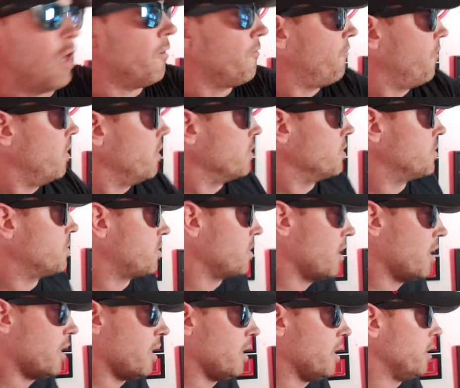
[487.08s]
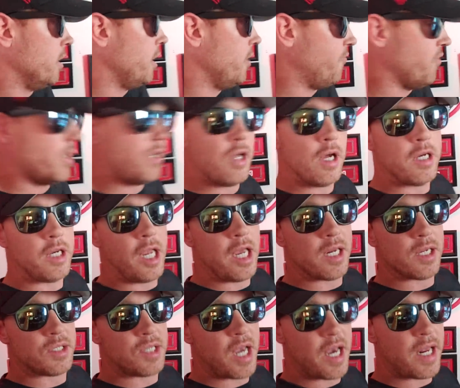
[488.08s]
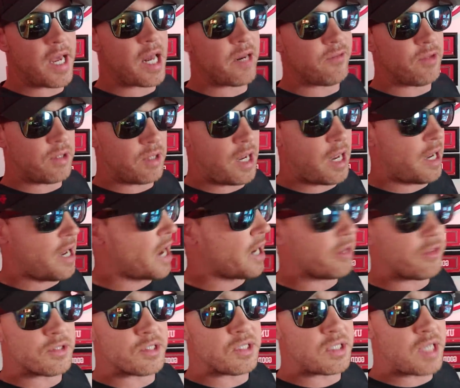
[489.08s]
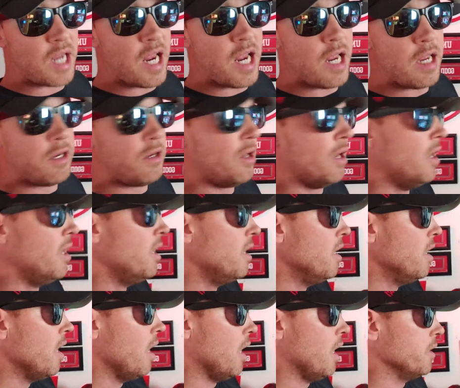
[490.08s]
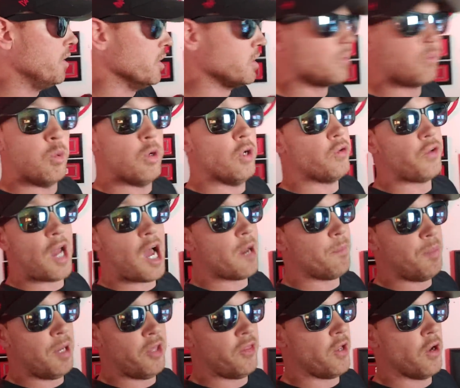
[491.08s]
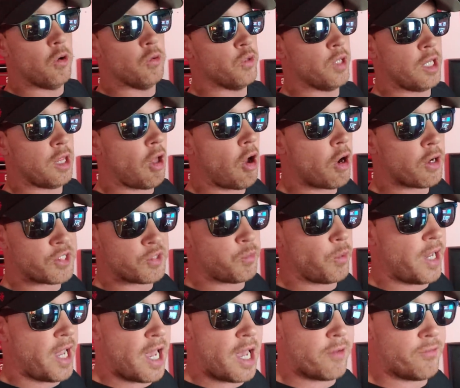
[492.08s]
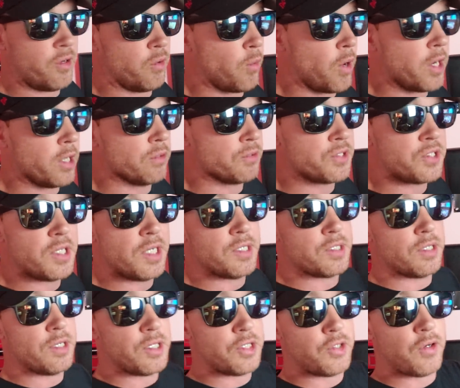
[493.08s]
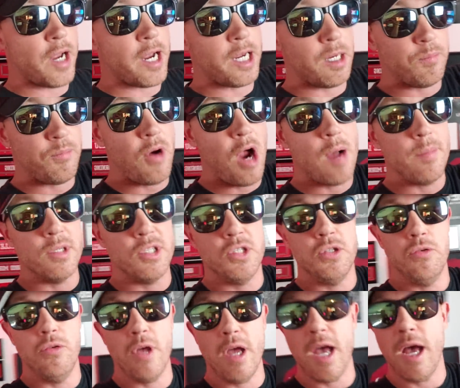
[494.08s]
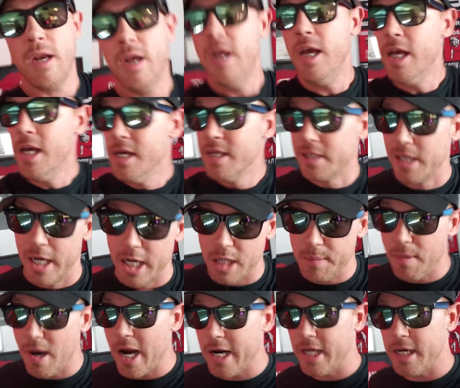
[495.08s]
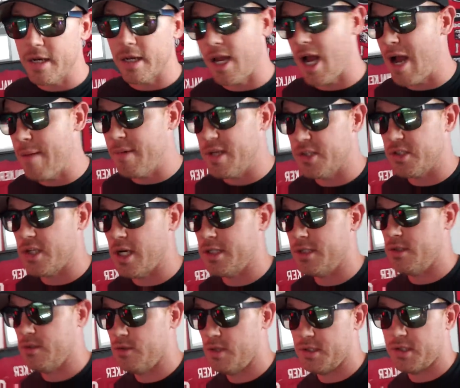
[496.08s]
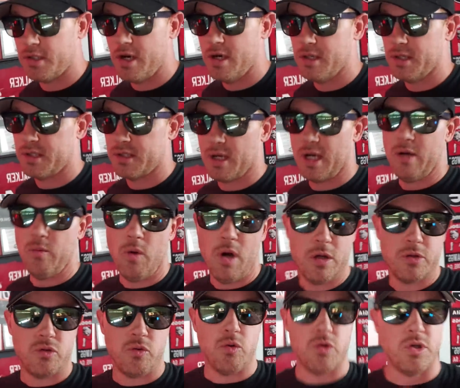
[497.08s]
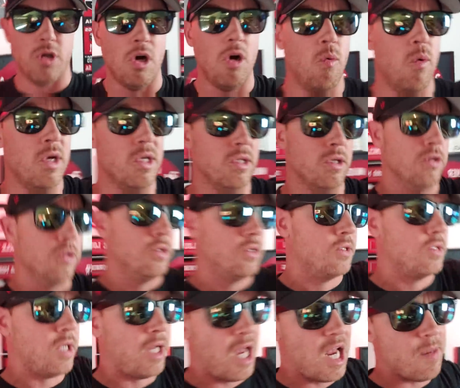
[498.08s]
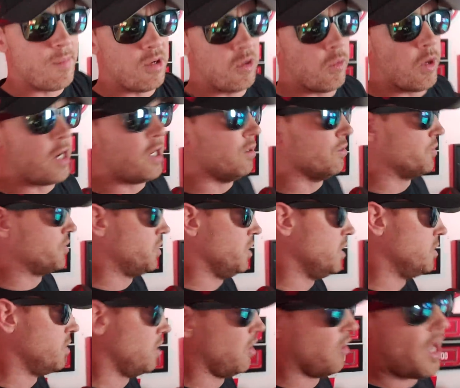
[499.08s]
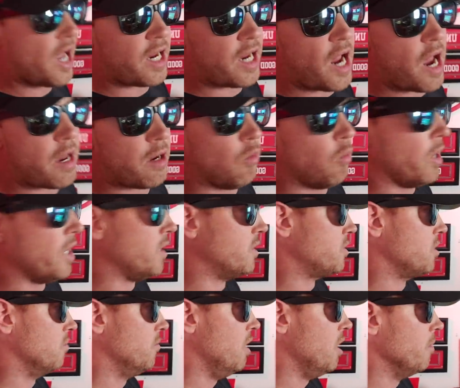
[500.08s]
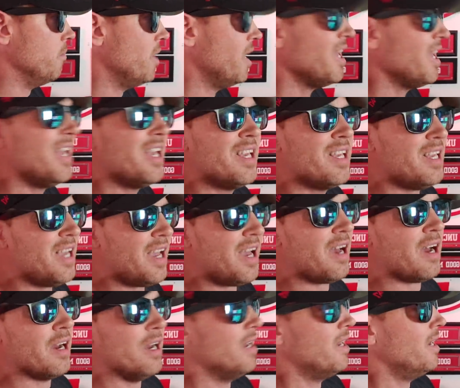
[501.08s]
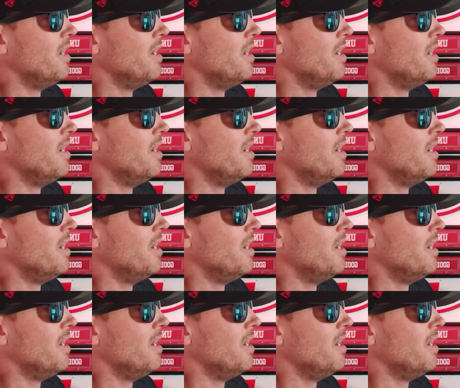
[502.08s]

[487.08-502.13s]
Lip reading: offense, if it doesn't get its head out of the sand, this will not be the only loss we have in the regular season this year. I can promise you that. To anybody in the comment section that's going to say, well, Georgia always loses a game in the regular season, and that kind of wakes them up. Yeah,